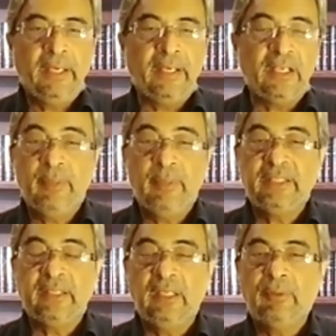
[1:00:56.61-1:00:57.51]
it is
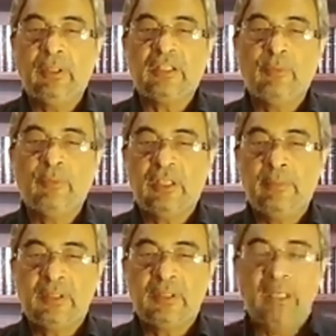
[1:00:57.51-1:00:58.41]
basically because
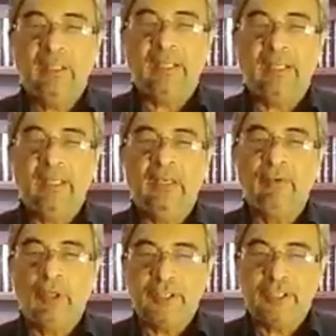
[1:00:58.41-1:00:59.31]
Muslims think that they
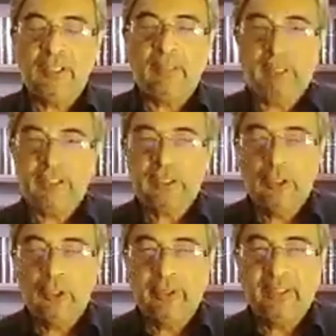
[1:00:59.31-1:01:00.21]
have lost their past
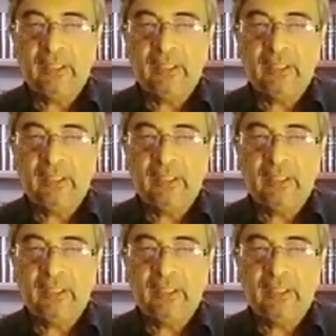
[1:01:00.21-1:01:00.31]
glory.